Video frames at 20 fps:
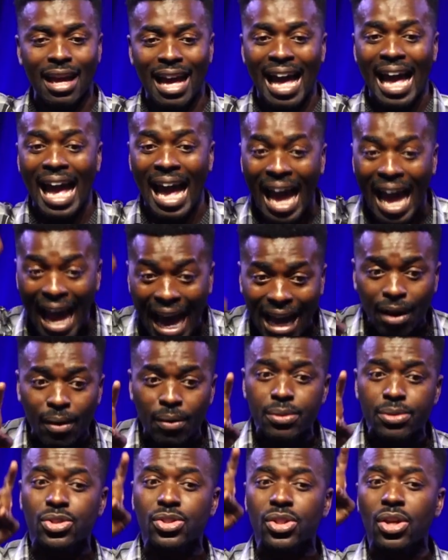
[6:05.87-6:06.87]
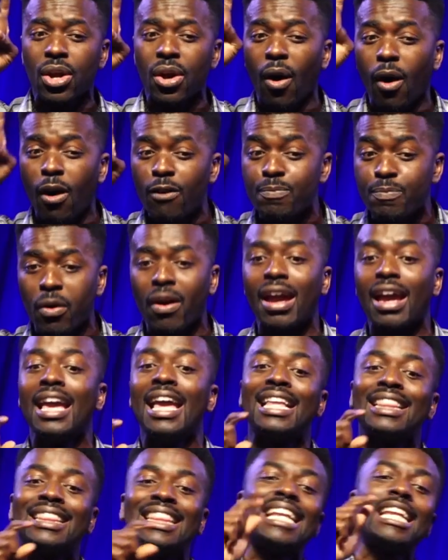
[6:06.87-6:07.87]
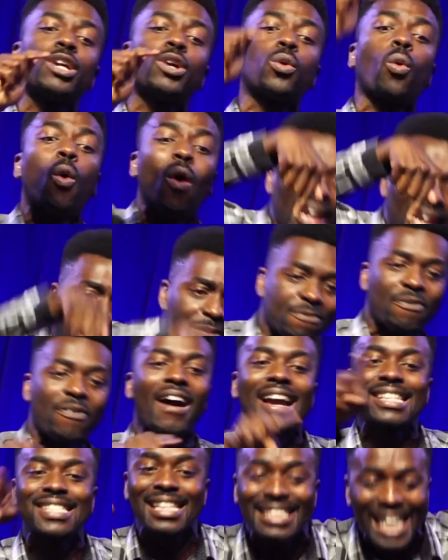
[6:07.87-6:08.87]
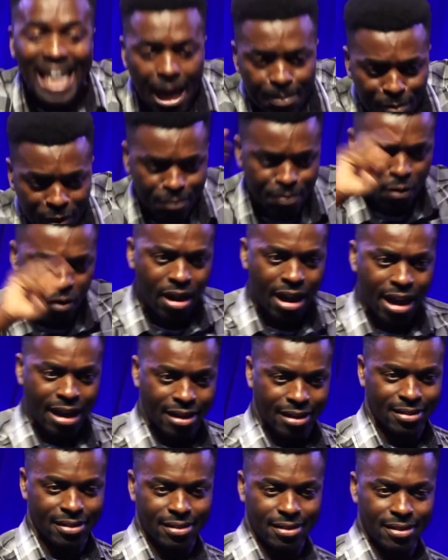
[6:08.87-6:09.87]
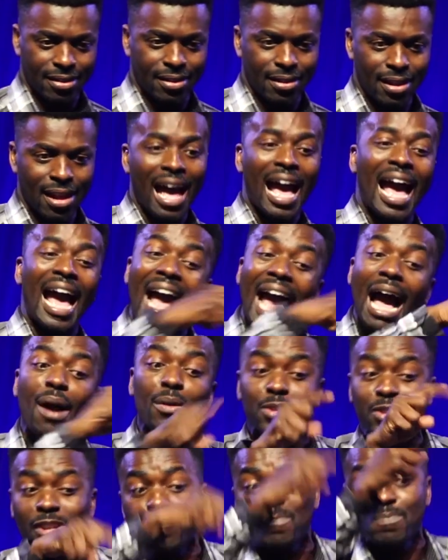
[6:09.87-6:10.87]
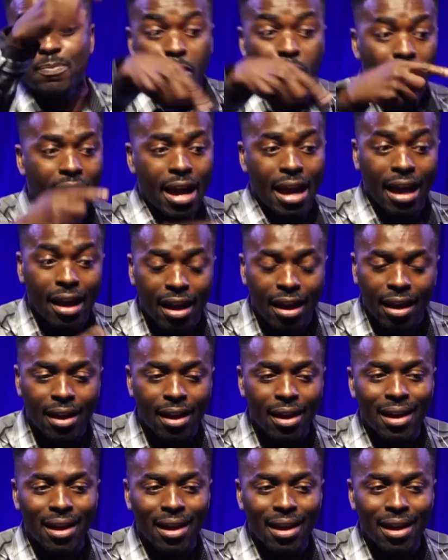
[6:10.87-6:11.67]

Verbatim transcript: A house of prayer. Then he qualifies the type of prayer. A house of prayer